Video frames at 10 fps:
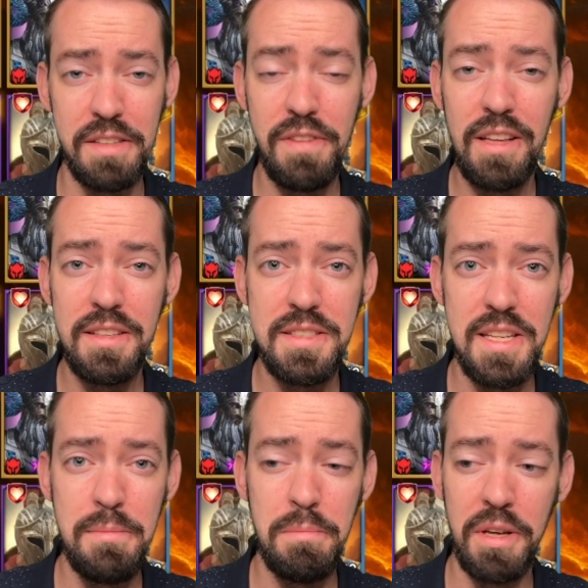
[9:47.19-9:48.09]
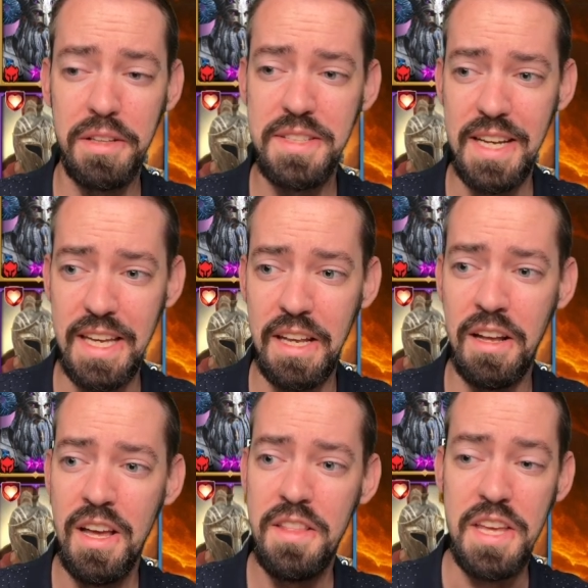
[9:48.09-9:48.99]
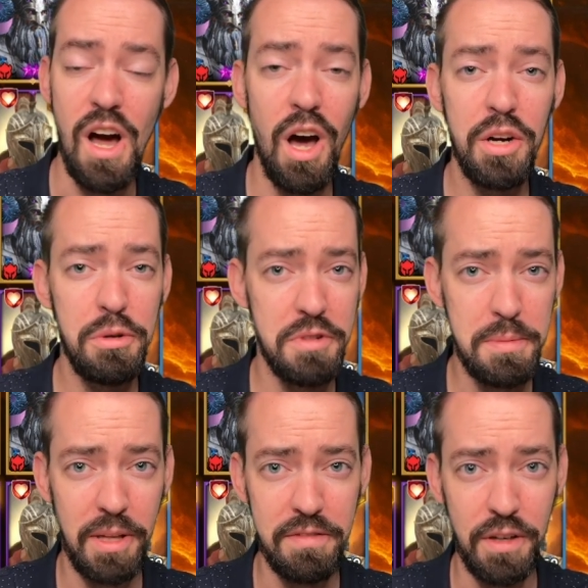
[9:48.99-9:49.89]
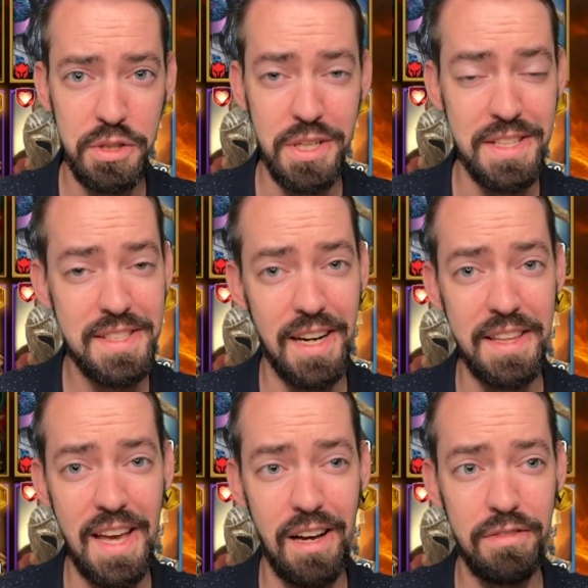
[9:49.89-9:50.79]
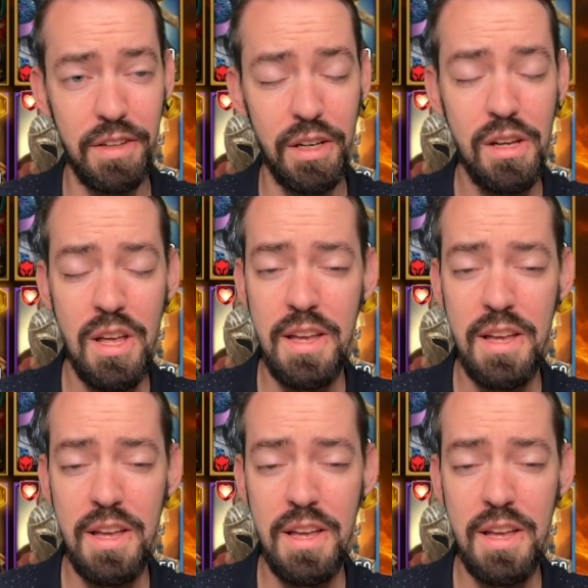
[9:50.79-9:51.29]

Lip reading: the Fateless team built in the auto replay function inside of the alpha.